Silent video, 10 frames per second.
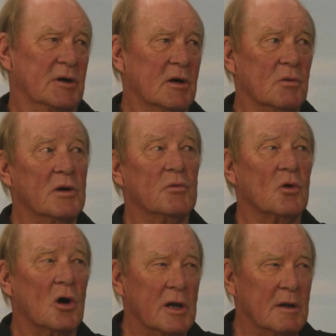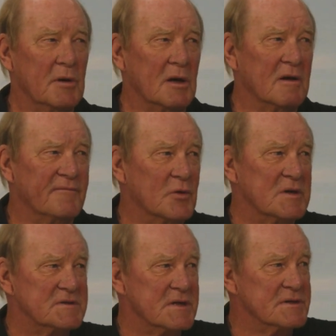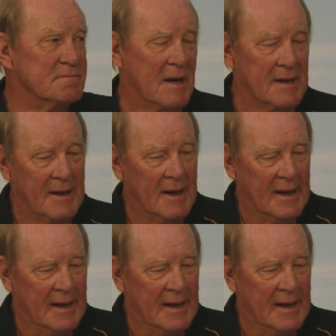I know we're right in the middle of the footy season, but